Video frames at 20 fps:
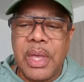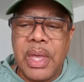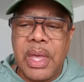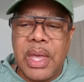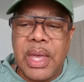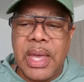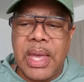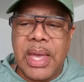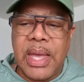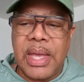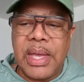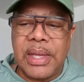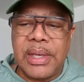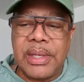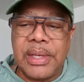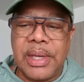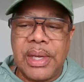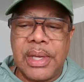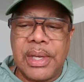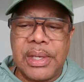And
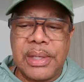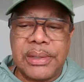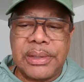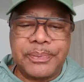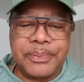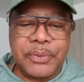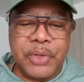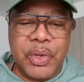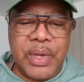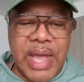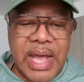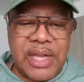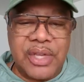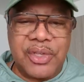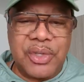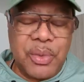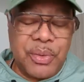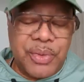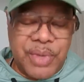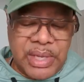you got to do
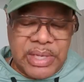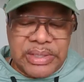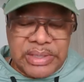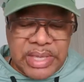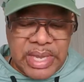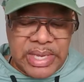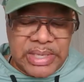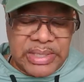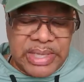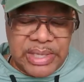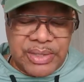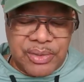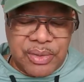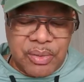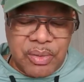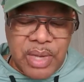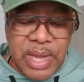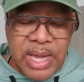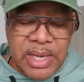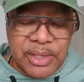things like that. So you
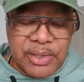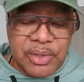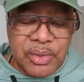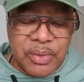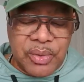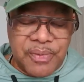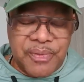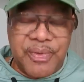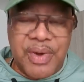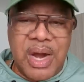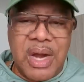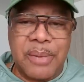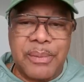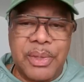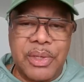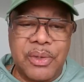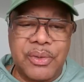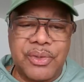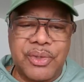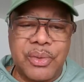got to do environmental
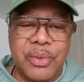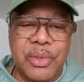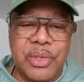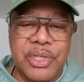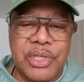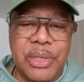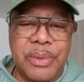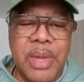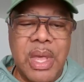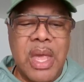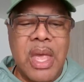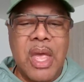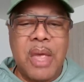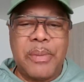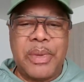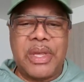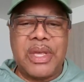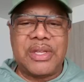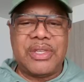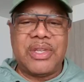stewardship
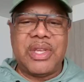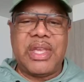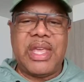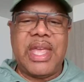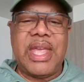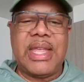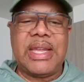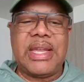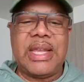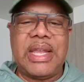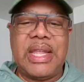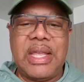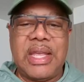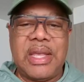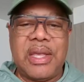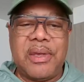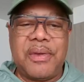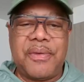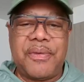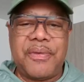because you can't
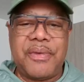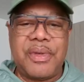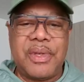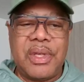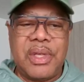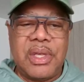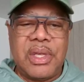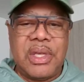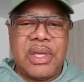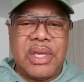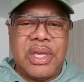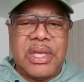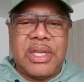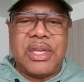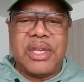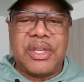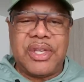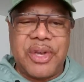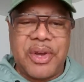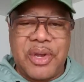live in a
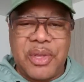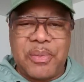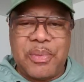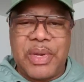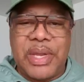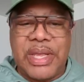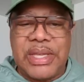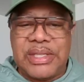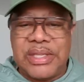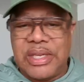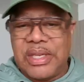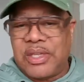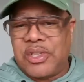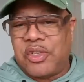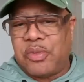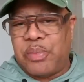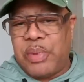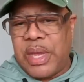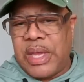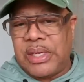dirty place and
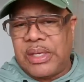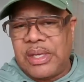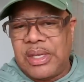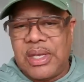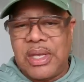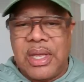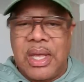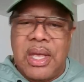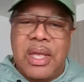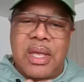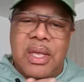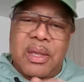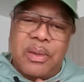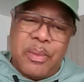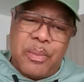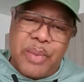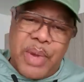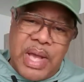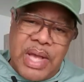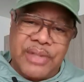expect
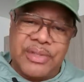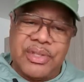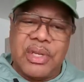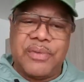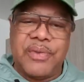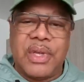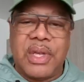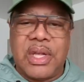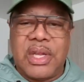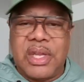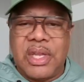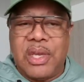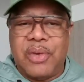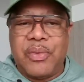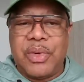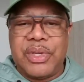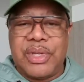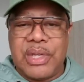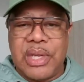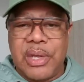positive and clean
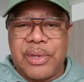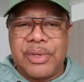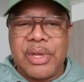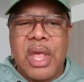results.